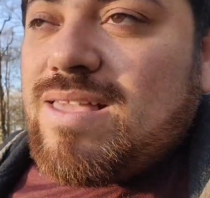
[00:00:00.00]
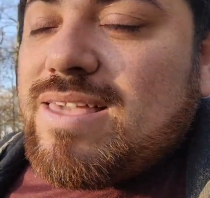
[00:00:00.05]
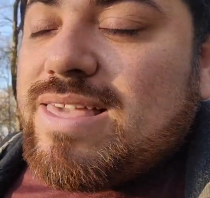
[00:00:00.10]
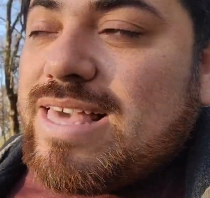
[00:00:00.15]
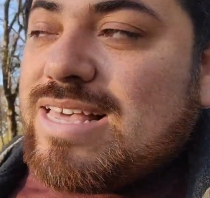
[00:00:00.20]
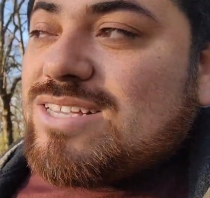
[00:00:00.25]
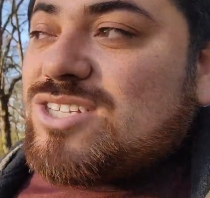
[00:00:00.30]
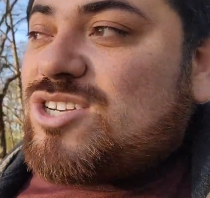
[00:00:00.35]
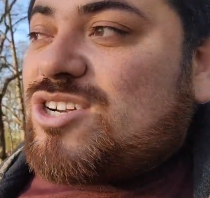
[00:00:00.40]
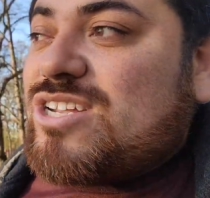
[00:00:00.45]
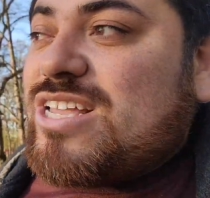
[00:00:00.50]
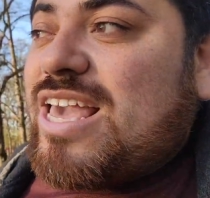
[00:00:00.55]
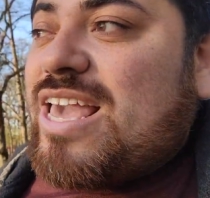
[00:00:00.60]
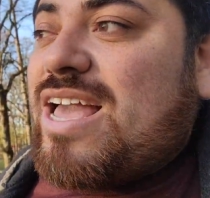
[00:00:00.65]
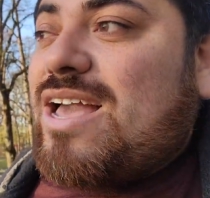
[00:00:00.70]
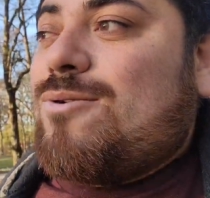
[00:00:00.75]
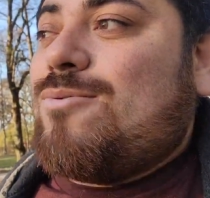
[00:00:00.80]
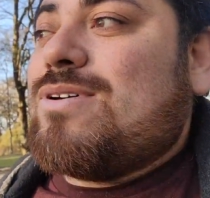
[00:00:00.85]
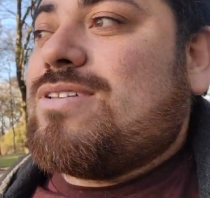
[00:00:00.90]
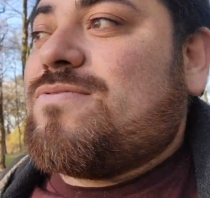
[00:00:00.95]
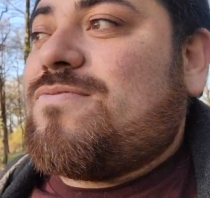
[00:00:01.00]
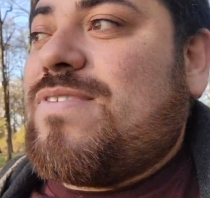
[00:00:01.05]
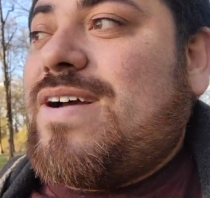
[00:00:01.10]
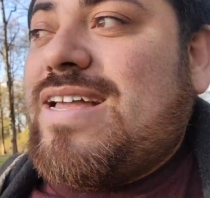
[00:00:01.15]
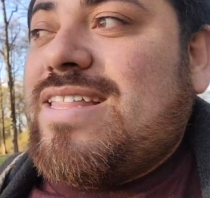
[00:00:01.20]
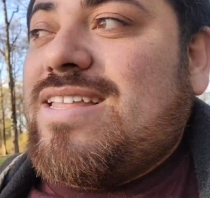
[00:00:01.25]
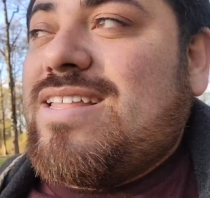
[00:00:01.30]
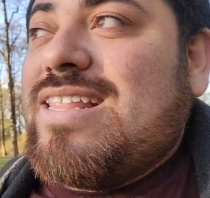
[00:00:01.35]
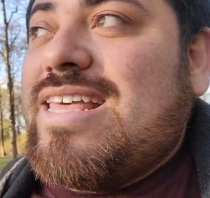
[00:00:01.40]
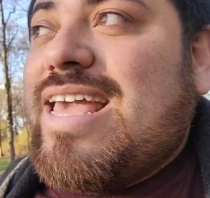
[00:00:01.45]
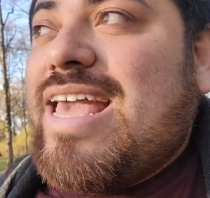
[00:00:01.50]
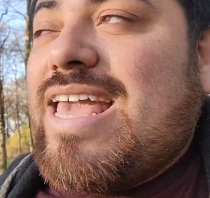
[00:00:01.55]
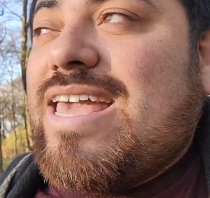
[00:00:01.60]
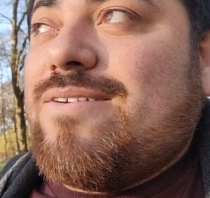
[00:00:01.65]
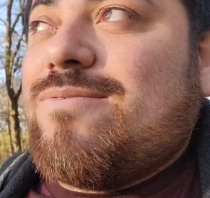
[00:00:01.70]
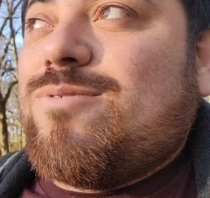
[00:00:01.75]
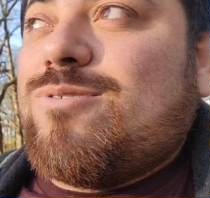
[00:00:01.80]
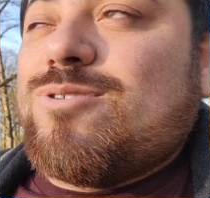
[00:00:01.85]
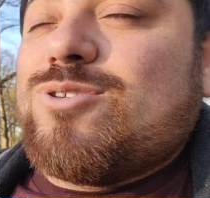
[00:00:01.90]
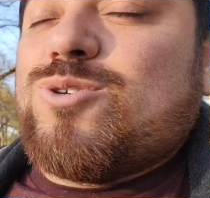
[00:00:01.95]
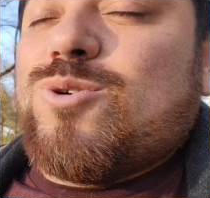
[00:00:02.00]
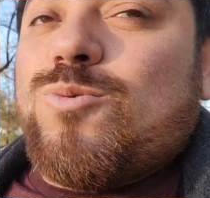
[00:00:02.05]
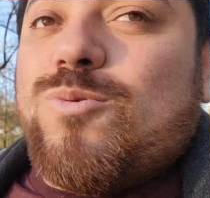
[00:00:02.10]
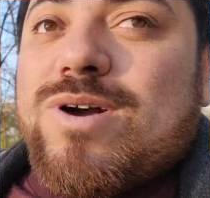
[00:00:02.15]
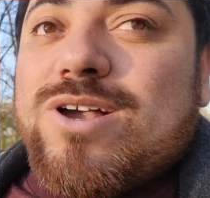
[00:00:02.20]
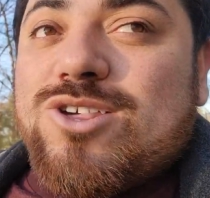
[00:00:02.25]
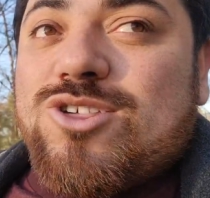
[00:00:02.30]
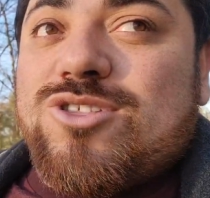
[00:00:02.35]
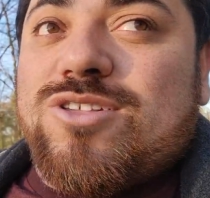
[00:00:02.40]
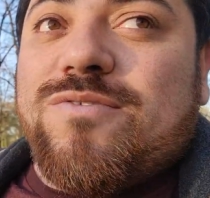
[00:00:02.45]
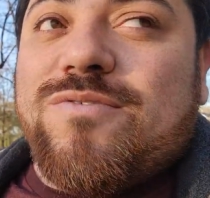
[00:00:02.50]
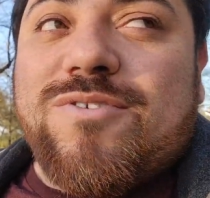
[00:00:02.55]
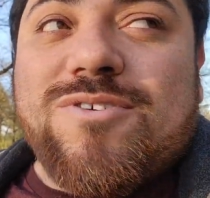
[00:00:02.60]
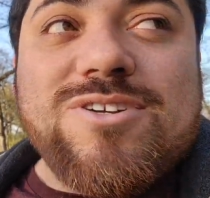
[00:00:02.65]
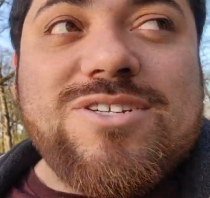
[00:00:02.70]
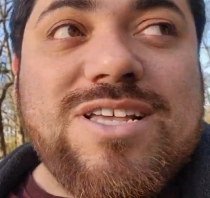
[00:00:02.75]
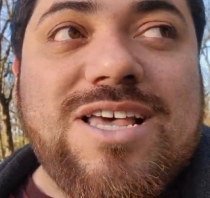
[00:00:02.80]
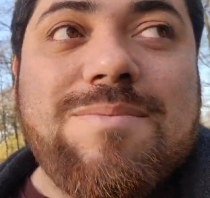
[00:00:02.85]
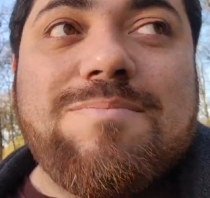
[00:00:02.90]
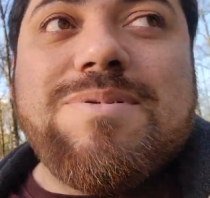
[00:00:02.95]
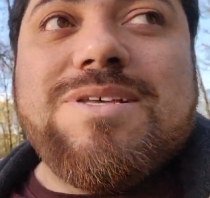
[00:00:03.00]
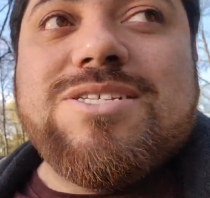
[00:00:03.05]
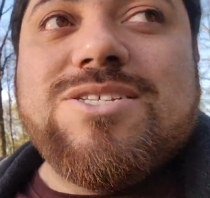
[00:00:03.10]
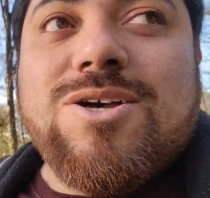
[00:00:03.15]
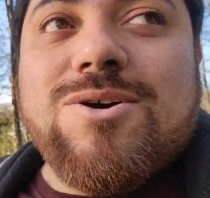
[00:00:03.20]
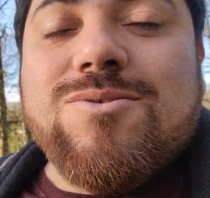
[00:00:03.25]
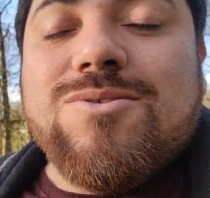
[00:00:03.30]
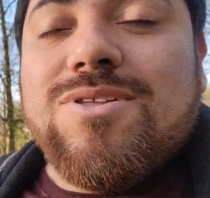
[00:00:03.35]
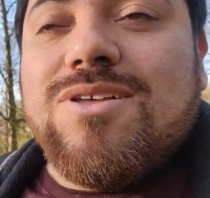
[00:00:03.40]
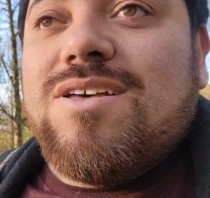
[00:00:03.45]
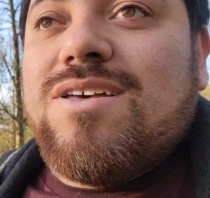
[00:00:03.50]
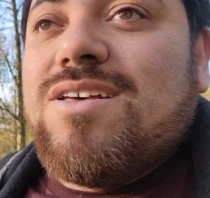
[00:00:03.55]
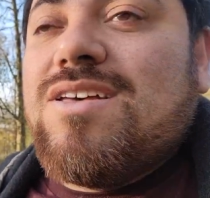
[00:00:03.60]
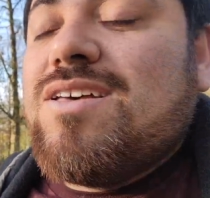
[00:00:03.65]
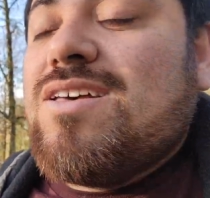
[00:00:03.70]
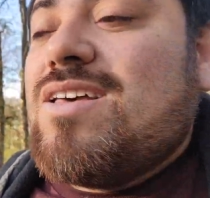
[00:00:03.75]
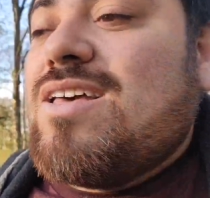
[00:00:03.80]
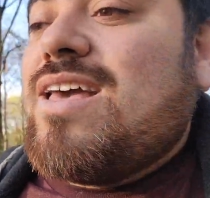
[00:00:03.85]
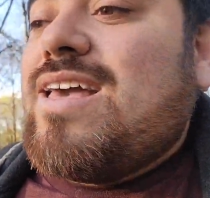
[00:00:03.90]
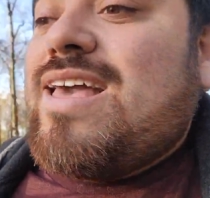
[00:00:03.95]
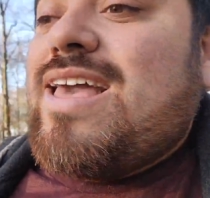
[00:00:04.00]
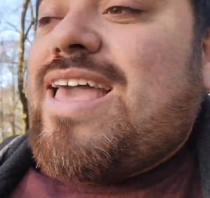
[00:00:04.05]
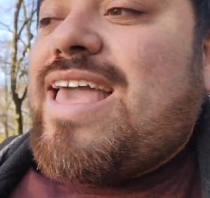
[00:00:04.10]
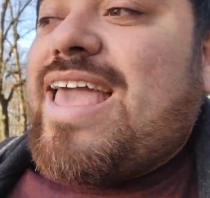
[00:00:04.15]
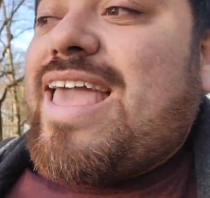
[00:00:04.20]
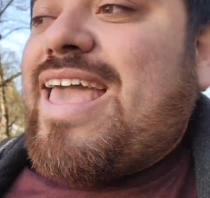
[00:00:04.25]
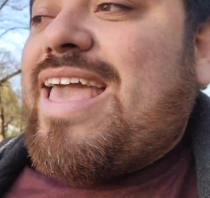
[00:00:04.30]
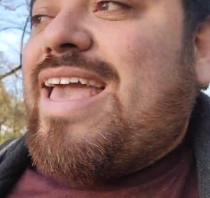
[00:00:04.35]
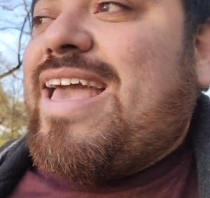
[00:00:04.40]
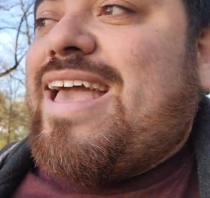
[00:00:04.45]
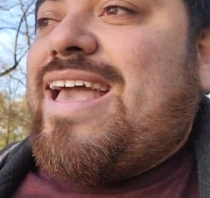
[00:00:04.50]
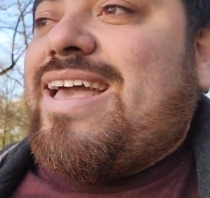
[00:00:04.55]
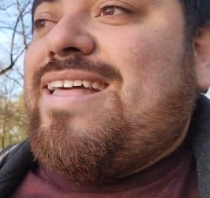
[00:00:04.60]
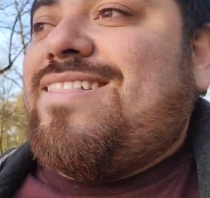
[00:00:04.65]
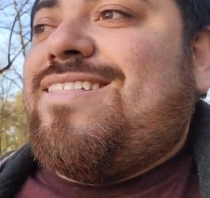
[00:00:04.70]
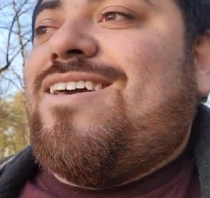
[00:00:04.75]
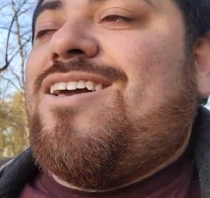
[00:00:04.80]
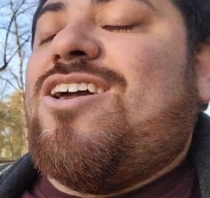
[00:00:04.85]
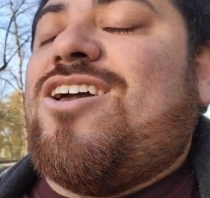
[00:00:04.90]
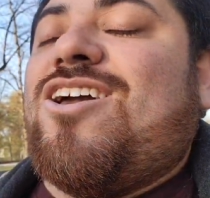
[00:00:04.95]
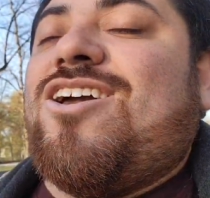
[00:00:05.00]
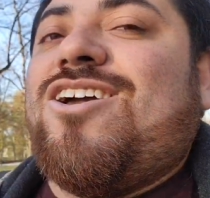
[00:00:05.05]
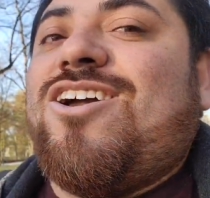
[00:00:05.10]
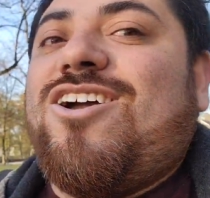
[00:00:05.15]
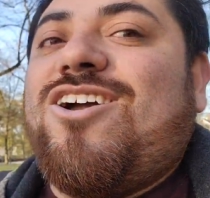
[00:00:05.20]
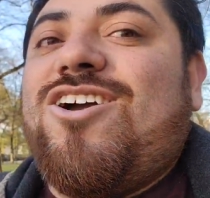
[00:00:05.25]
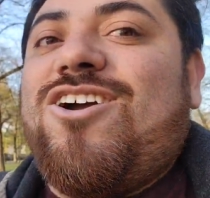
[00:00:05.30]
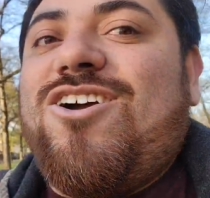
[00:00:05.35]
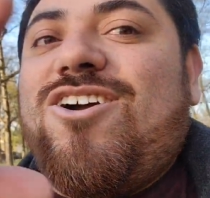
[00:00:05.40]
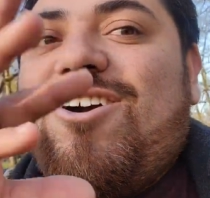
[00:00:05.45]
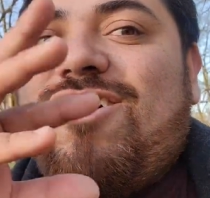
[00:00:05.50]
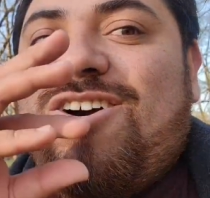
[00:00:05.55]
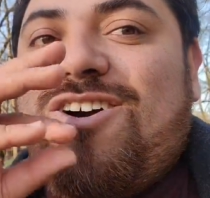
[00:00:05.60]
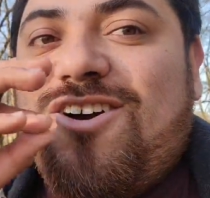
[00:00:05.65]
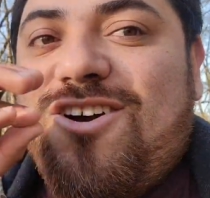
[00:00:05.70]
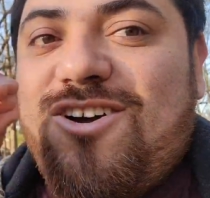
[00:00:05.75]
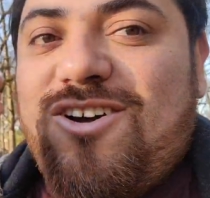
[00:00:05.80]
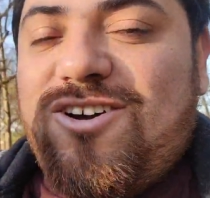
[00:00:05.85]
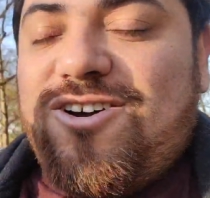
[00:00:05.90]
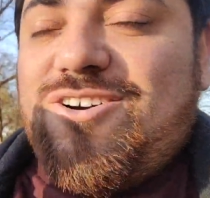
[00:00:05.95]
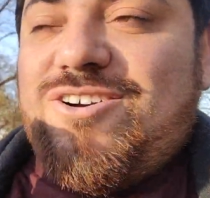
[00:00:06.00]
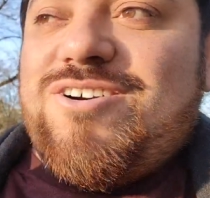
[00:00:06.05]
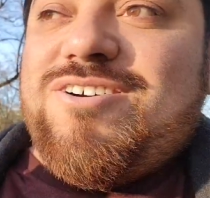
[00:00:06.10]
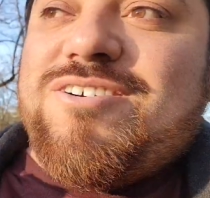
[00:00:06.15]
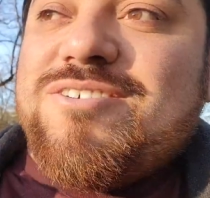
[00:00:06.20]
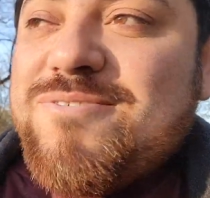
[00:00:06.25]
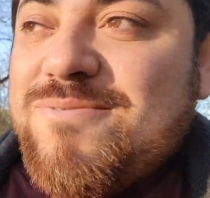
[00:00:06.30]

Yesterday I was finally able to watch the first episode. And girl...